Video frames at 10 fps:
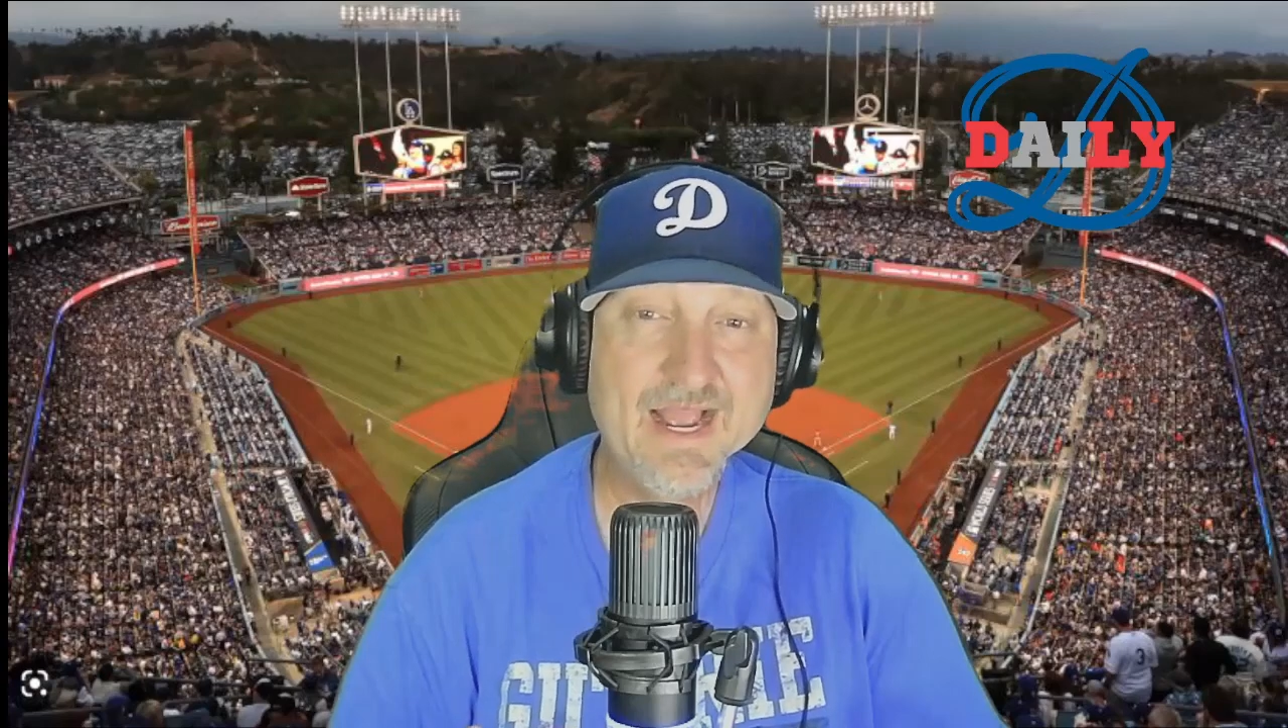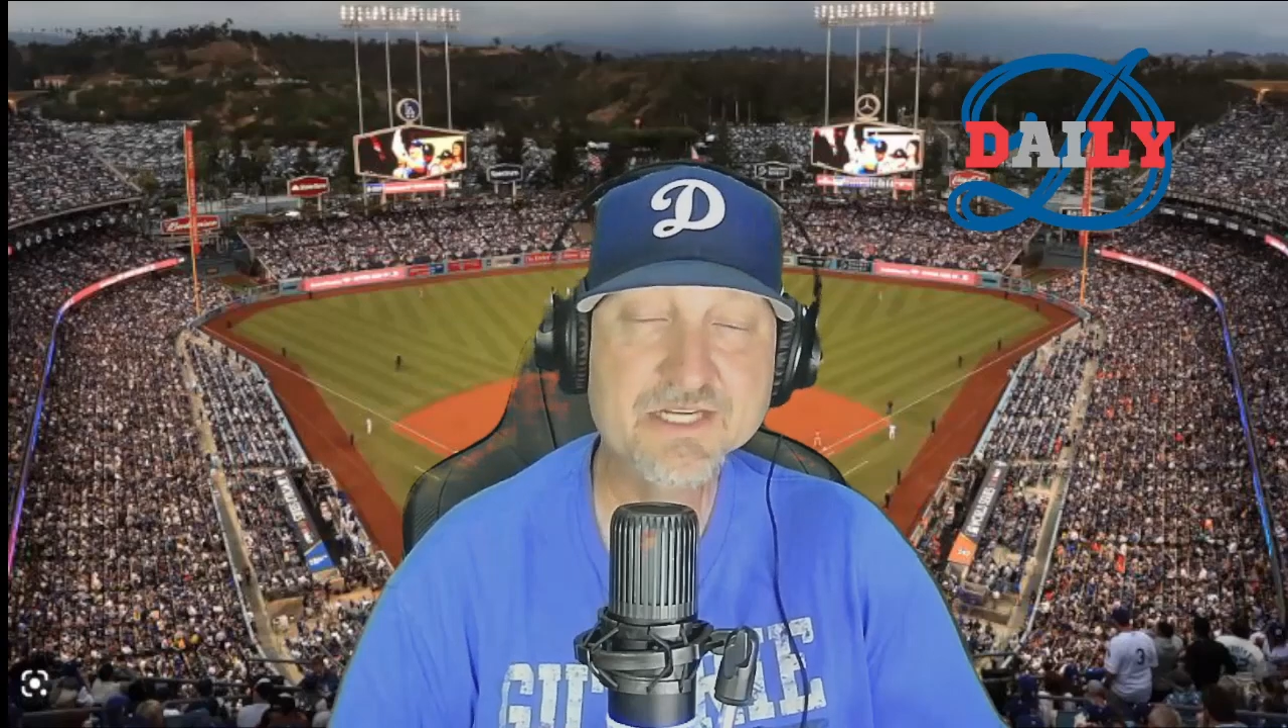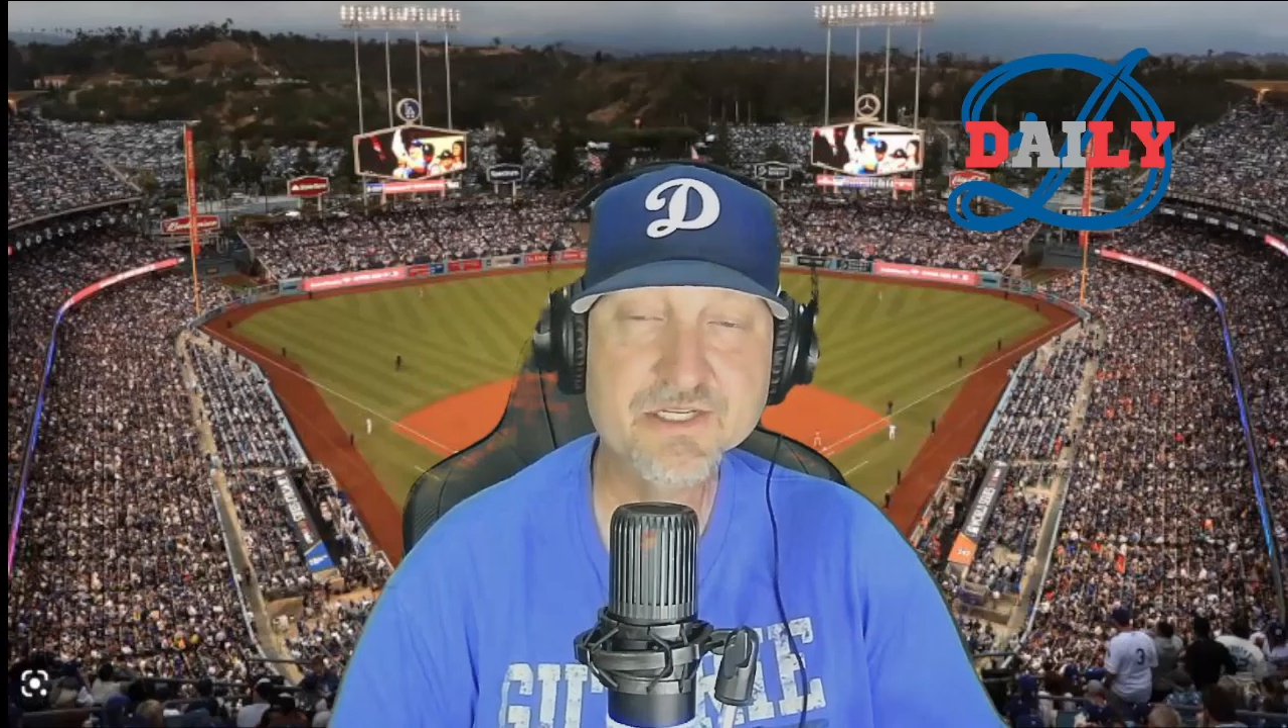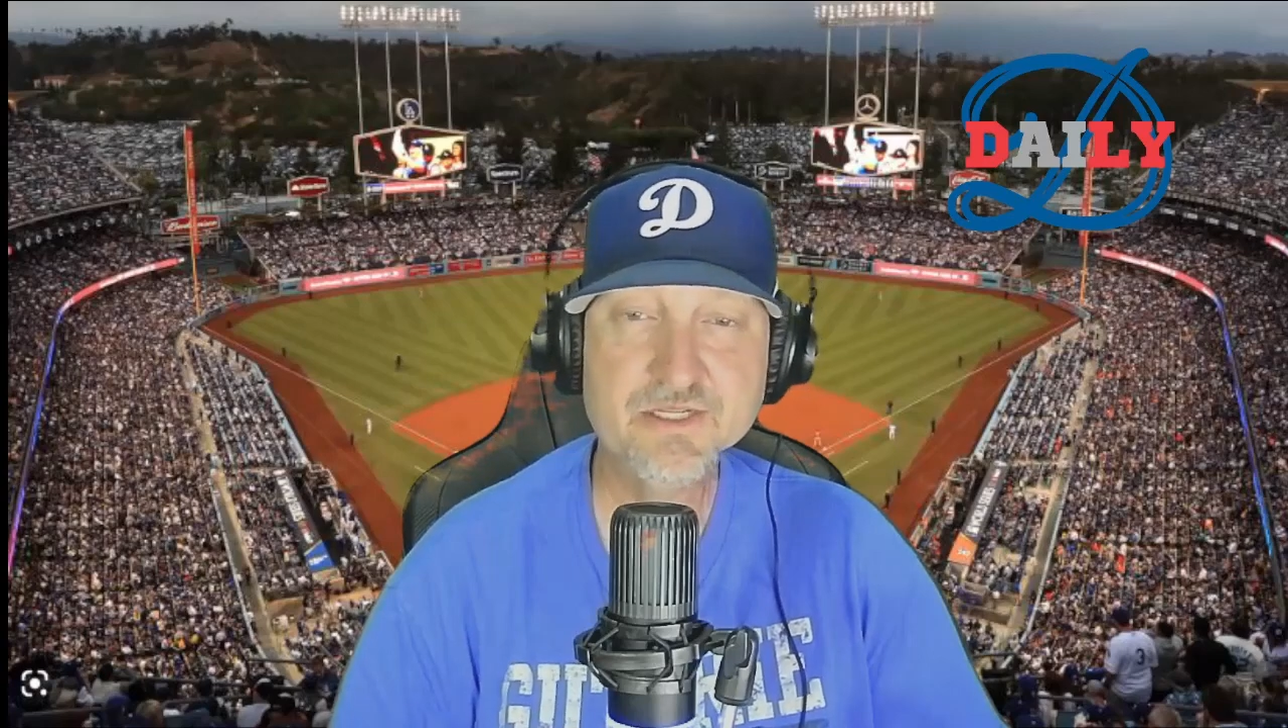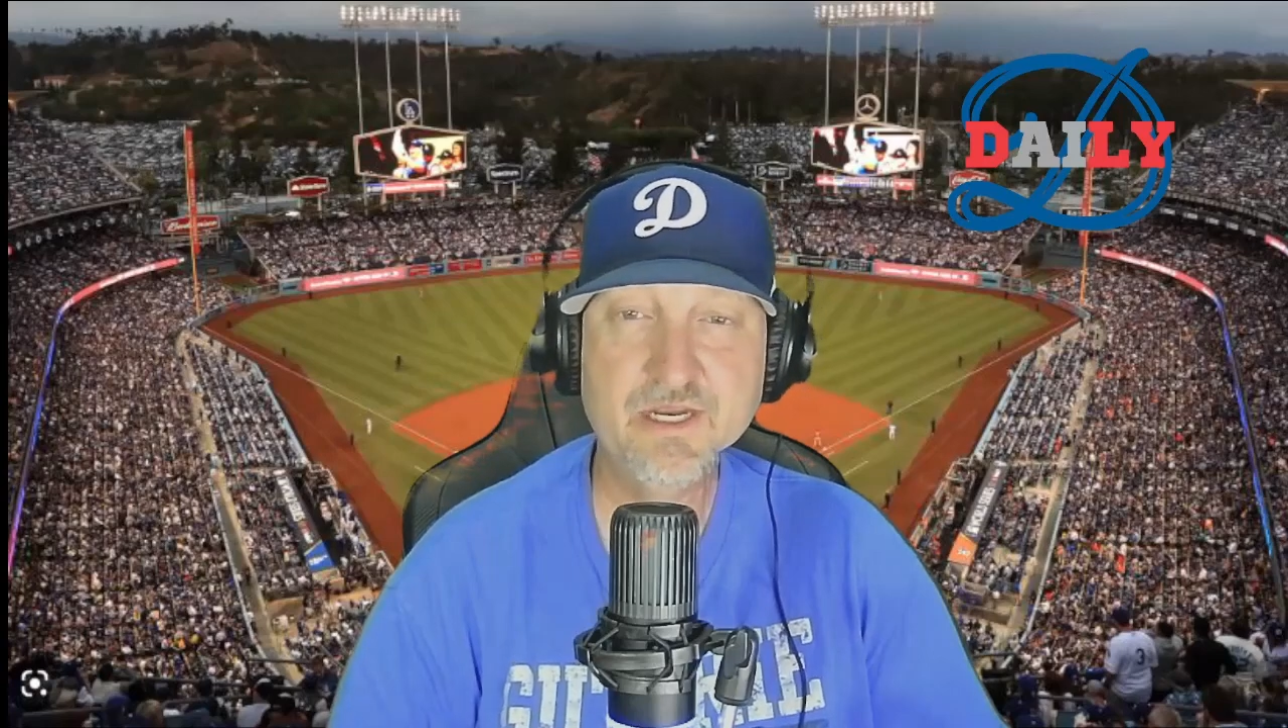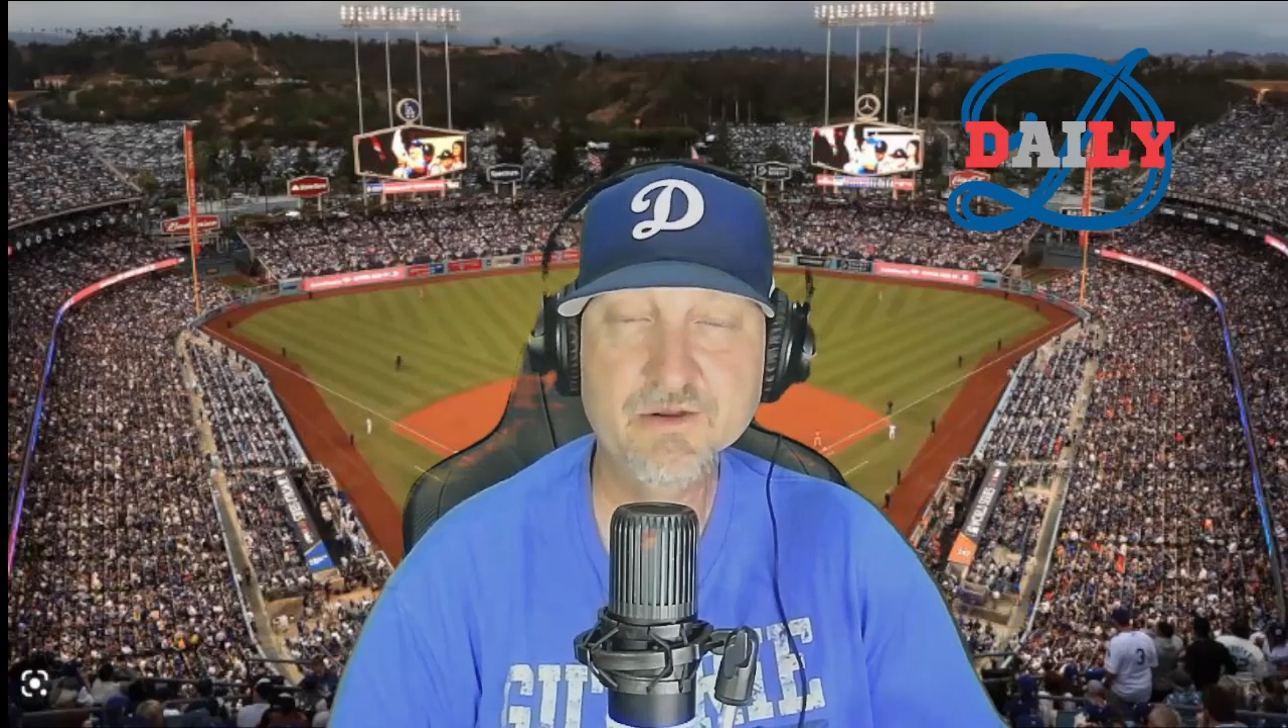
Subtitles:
actually